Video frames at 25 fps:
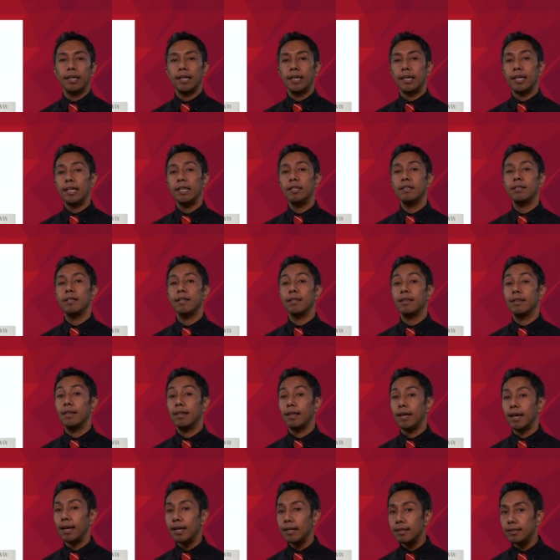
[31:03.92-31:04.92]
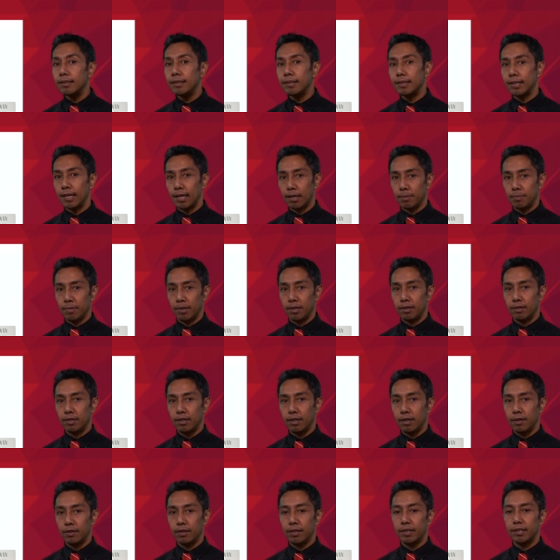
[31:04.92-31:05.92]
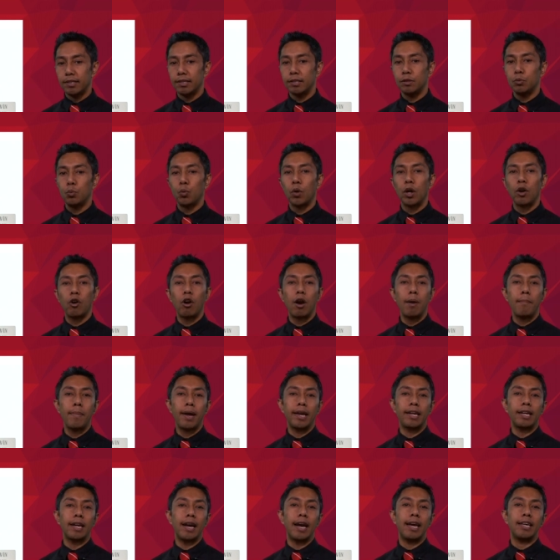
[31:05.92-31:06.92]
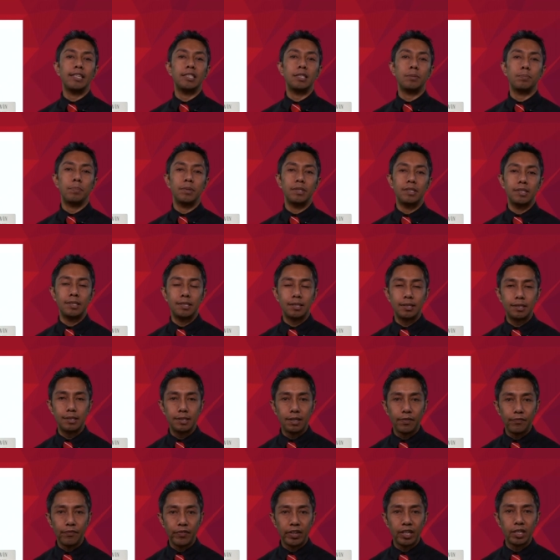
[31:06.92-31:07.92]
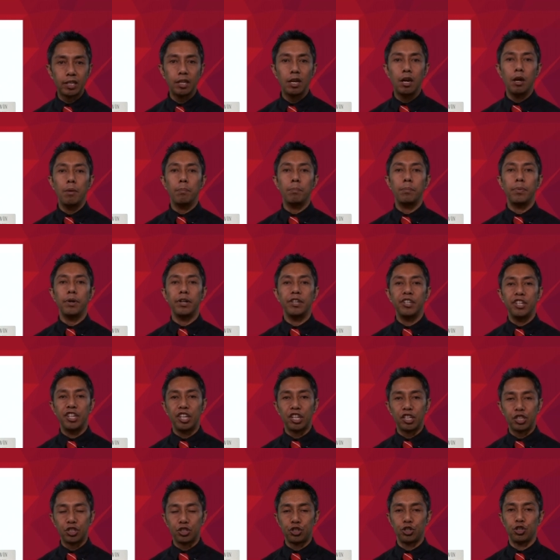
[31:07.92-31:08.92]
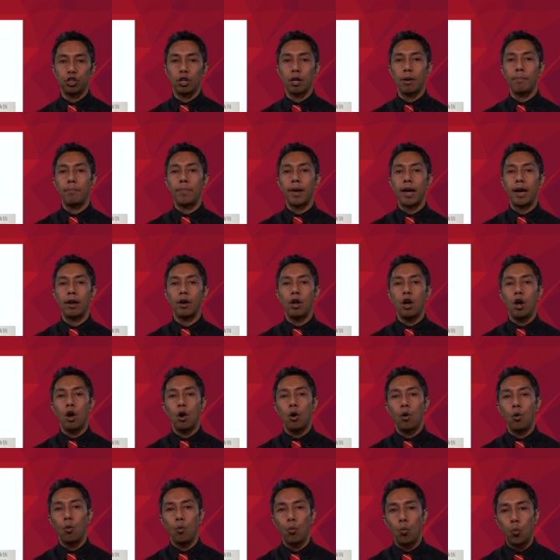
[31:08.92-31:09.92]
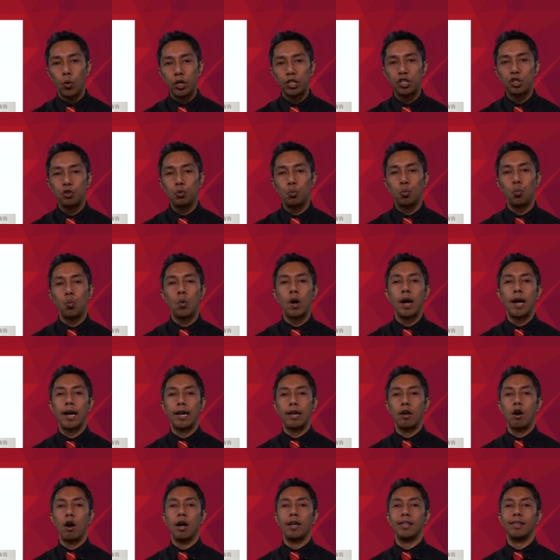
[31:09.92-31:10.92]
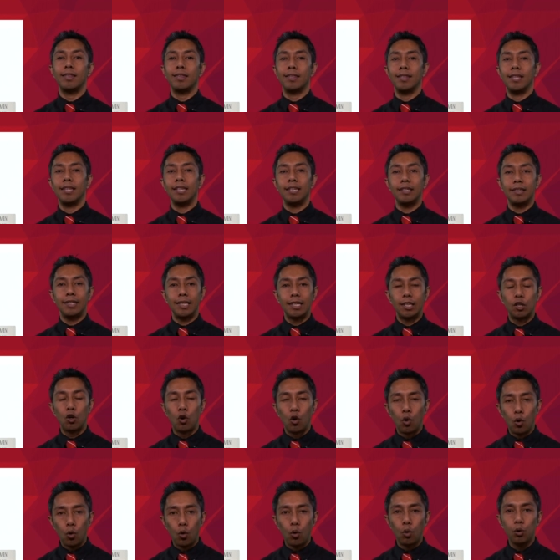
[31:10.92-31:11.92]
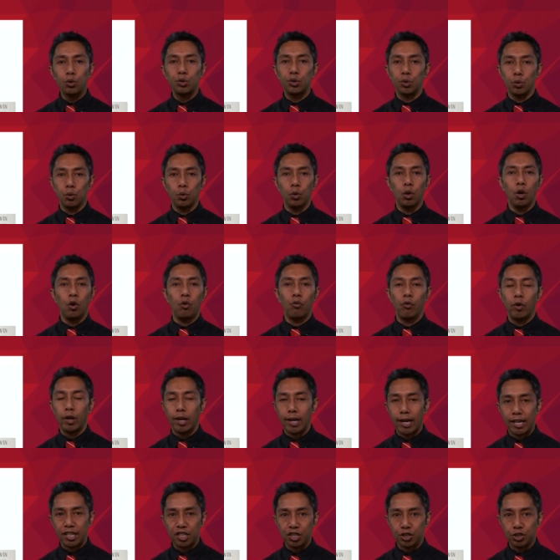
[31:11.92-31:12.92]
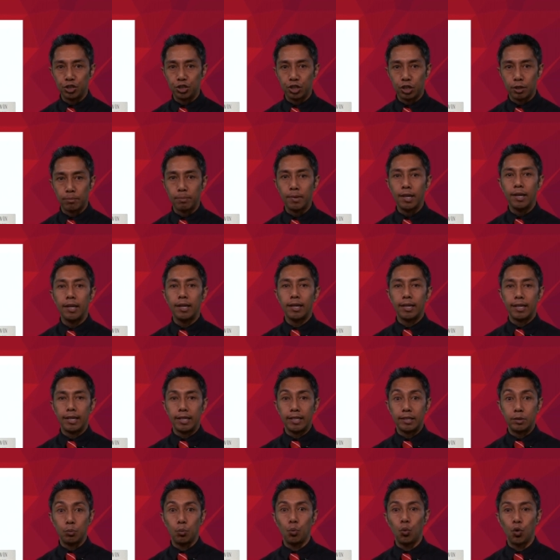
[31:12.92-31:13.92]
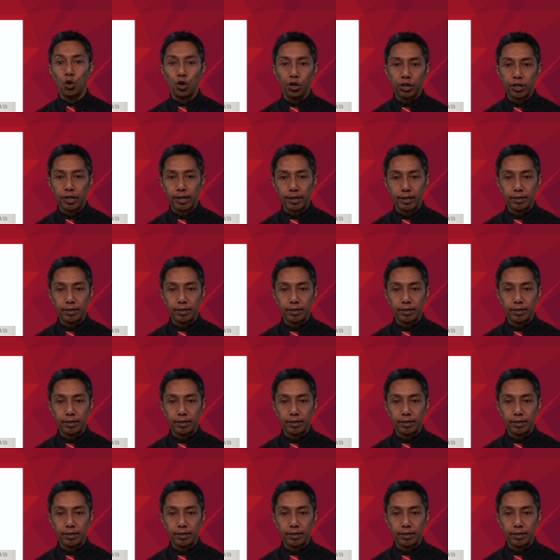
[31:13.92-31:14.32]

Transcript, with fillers: In the then segment, this is where I make a specific prediction about which way I think the causal relationship is working.